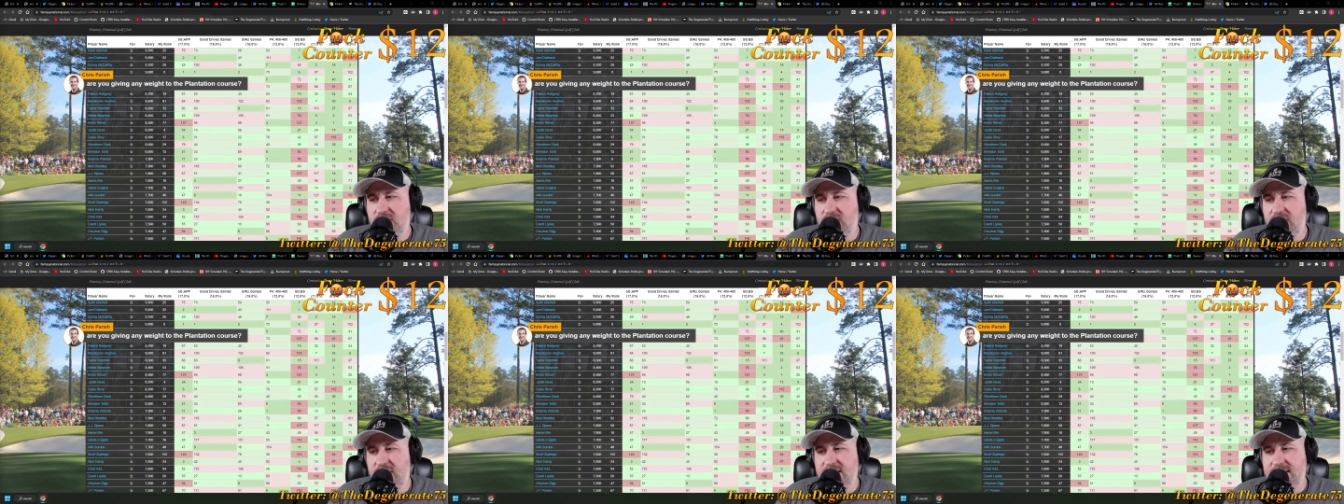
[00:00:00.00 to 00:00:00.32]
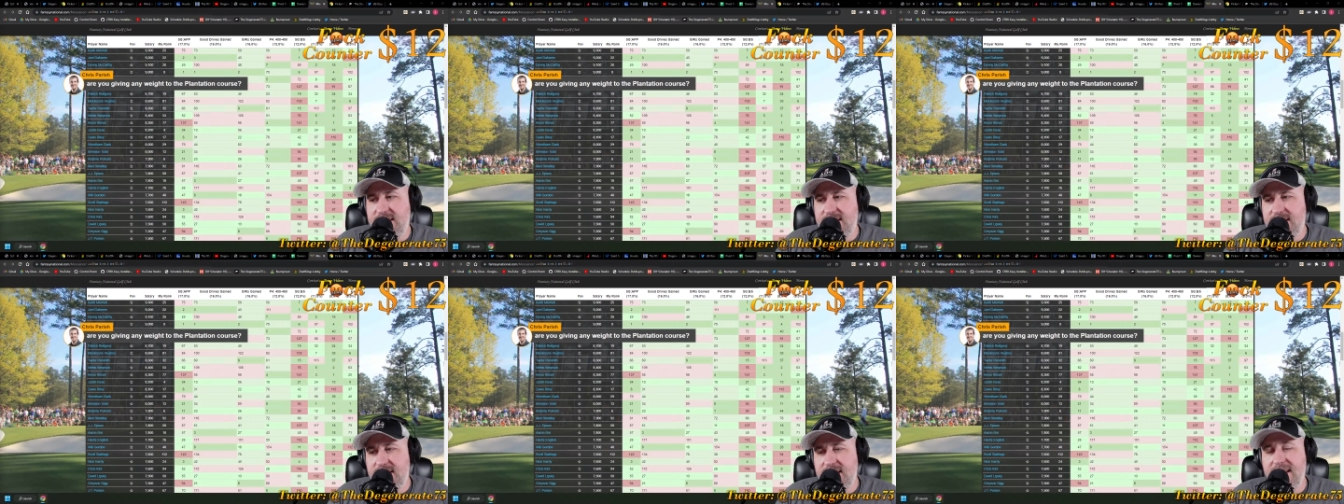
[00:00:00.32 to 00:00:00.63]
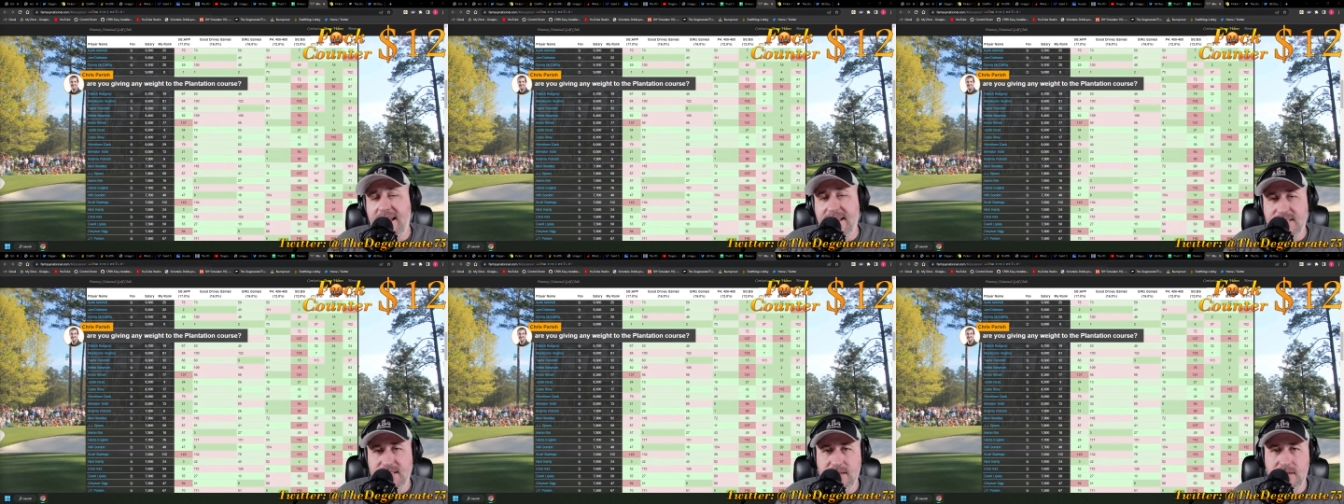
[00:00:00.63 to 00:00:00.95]
Chris?
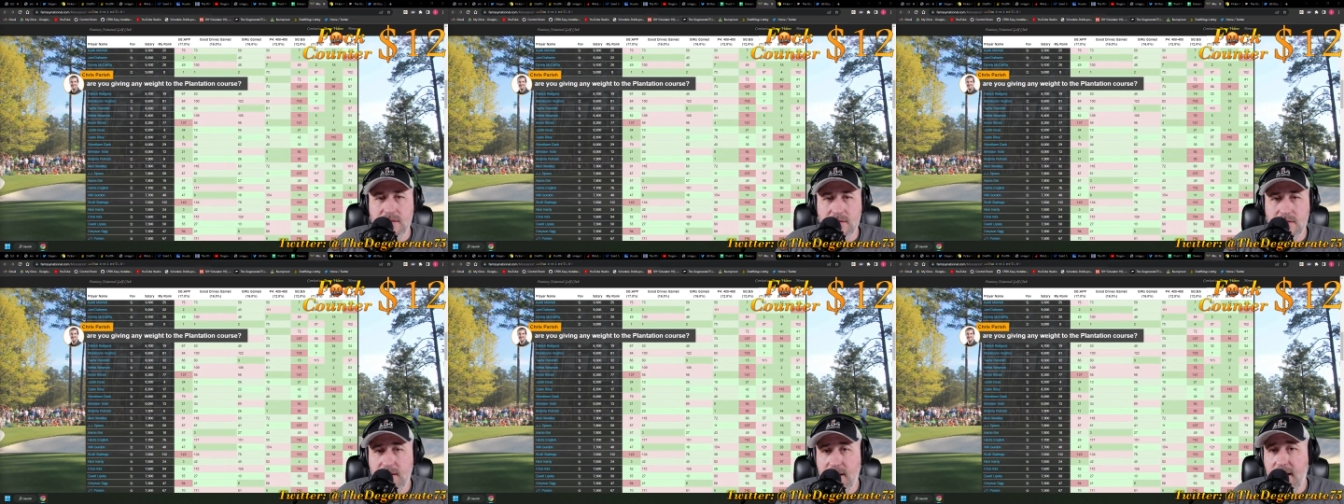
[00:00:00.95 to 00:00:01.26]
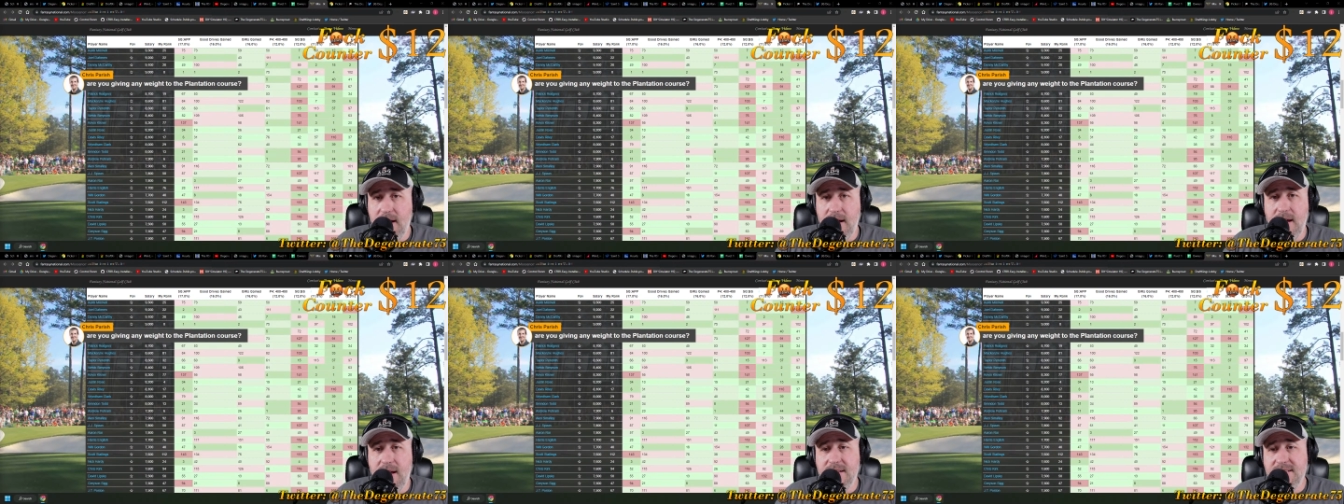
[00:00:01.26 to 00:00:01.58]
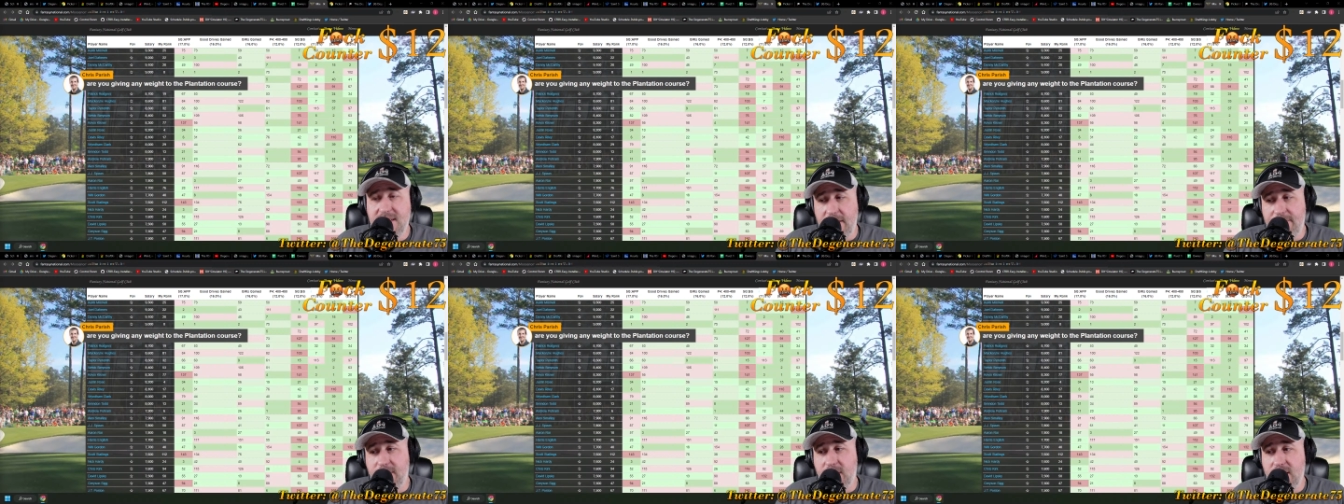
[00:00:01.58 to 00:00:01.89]
Yes,
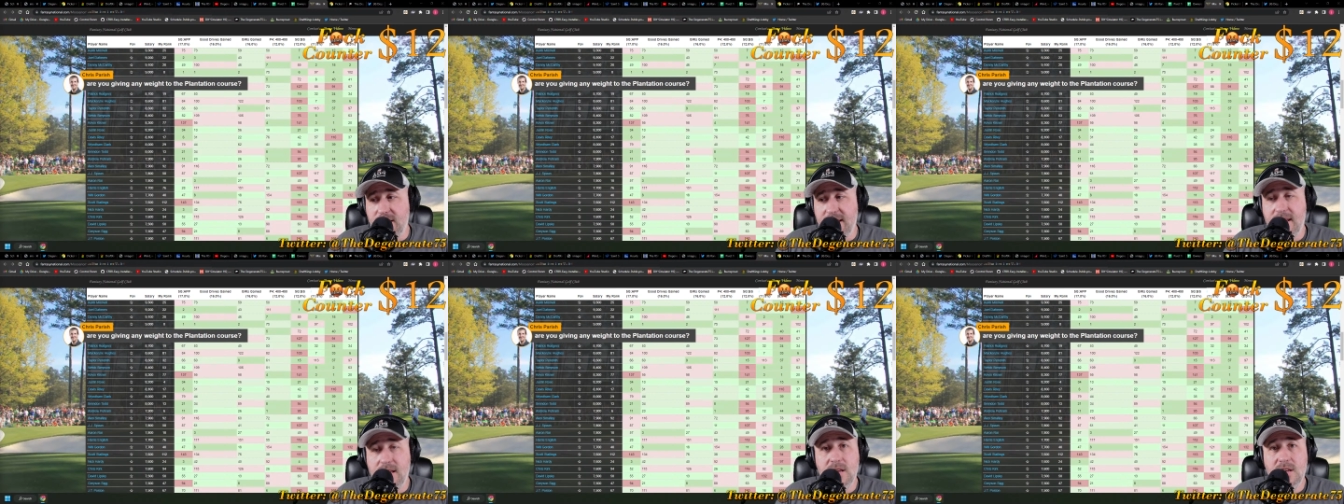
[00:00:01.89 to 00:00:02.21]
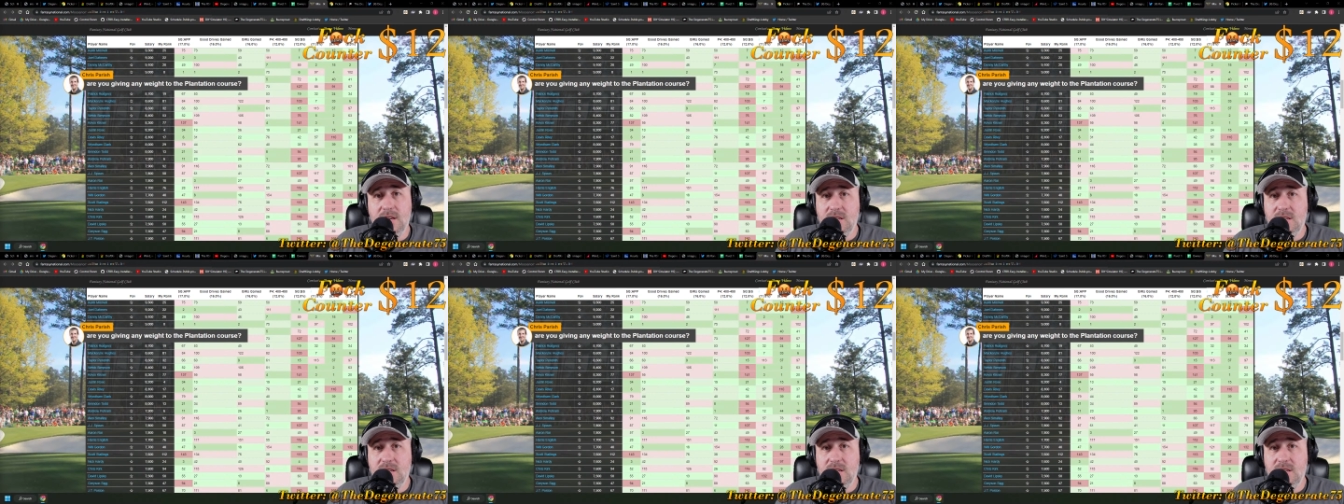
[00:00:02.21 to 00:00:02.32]
definitely.